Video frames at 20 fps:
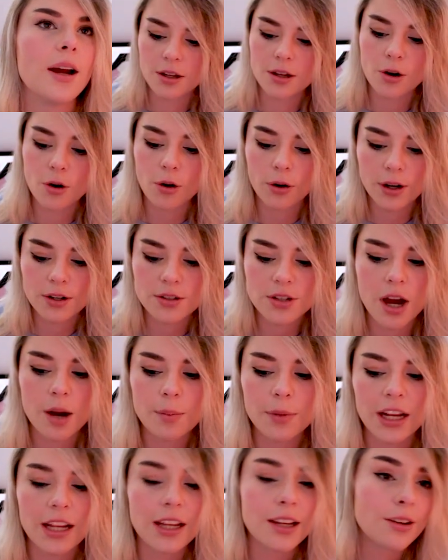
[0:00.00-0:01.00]
According to how
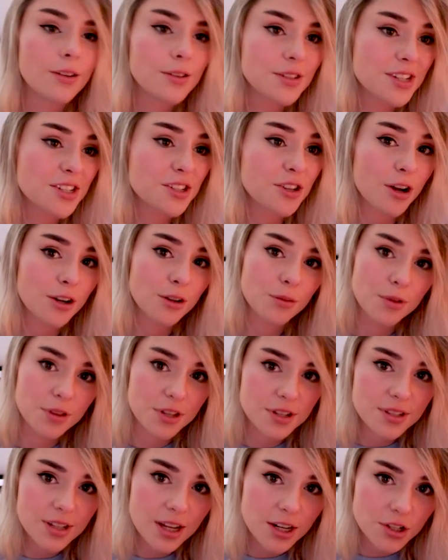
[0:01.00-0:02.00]
many kills he's gotten with
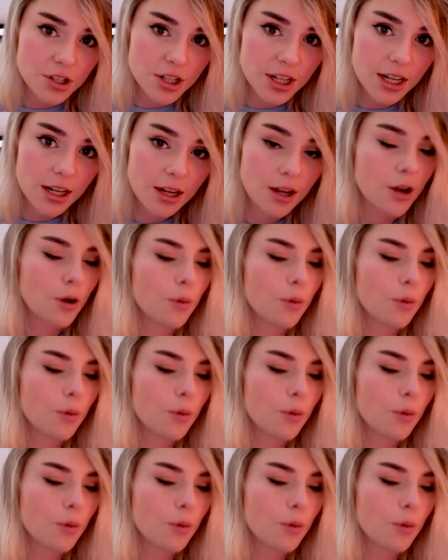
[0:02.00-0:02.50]
his sentry,